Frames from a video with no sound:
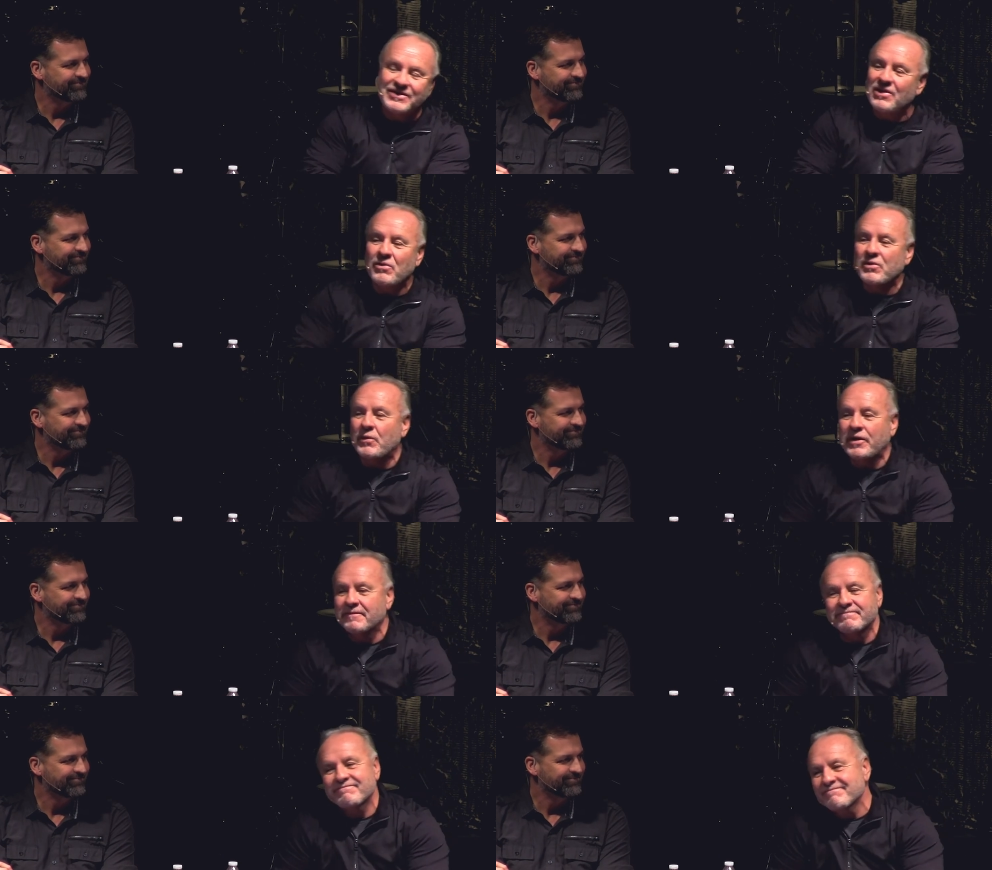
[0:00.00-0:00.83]
Speaker 1: No, we
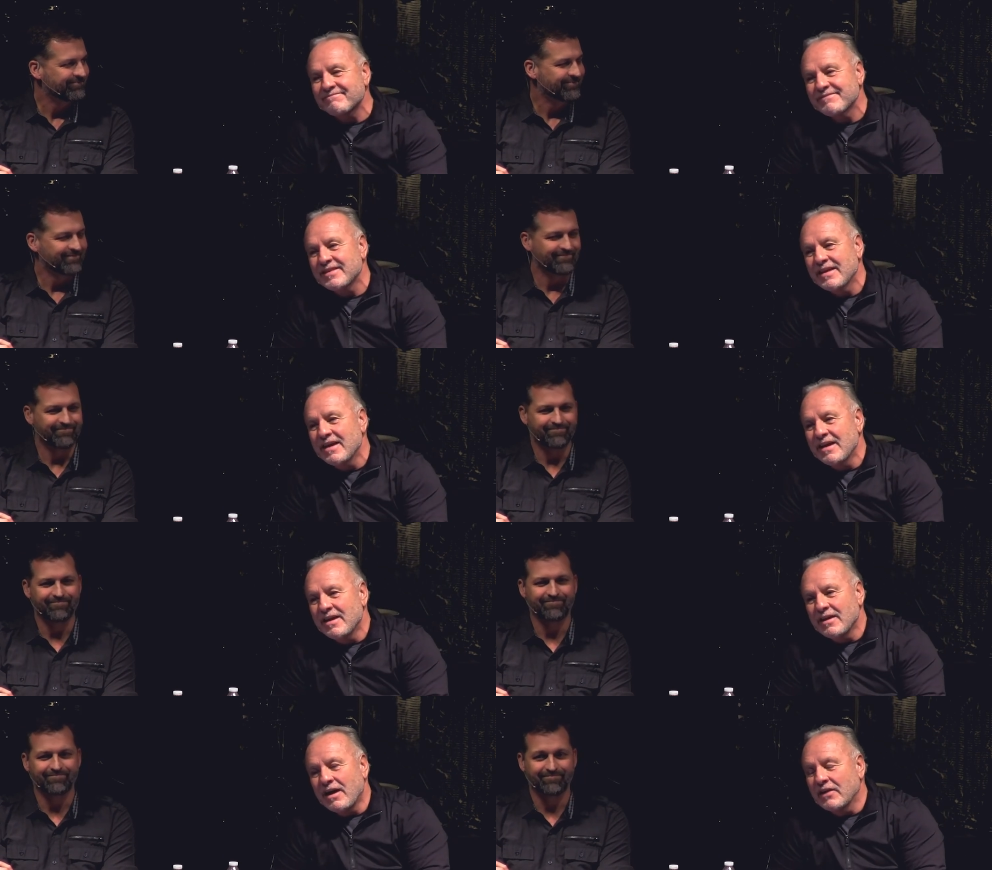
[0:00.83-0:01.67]
wouldn't.
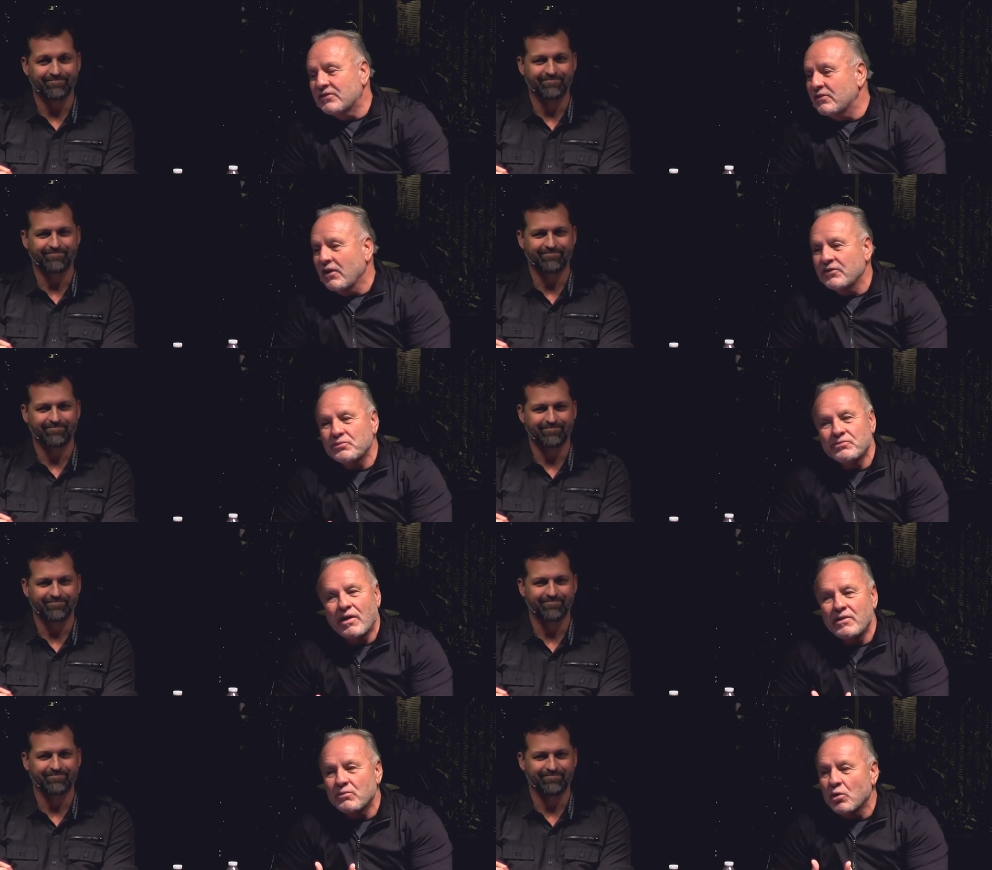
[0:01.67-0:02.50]
God starts right